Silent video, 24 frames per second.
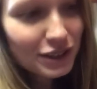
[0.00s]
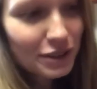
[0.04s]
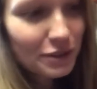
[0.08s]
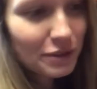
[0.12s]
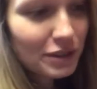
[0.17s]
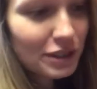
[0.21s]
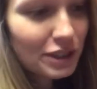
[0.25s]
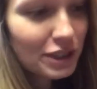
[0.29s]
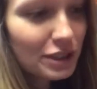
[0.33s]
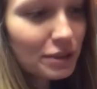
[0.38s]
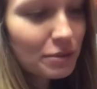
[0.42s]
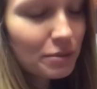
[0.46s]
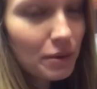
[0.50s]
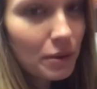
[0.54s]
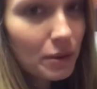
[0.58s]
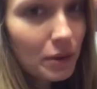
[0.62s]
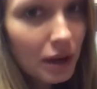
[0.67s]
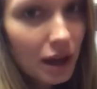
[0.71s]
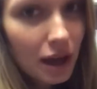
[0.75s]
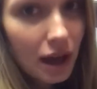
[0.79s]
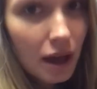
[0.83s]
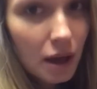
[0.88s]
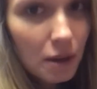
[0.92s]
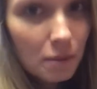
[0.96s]
So we just
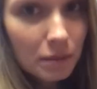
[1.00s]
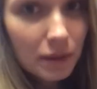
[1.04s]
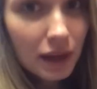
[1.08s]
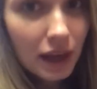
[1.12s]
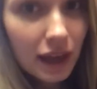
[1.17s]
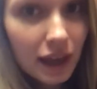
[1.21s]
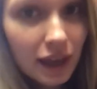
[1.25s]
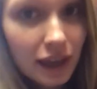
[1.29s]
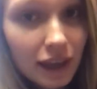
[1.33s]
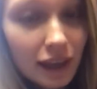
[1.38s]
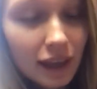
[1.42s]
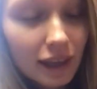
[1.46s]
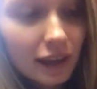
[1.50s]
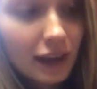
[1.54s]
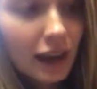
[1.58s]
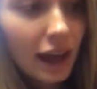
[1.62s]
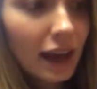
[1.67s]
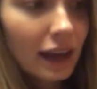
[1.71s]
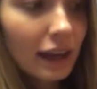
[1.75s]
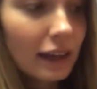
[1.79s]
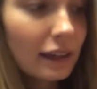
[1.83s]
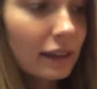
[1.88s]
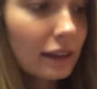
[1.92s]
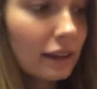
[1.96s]
woke up and
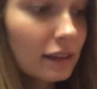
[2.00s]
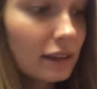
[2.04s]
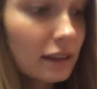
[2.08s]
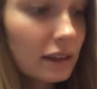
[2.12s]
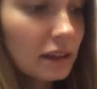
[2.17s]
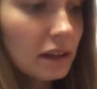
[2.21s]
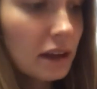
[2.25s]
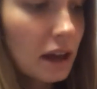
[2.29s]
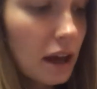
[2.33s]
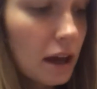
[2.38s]
had to clean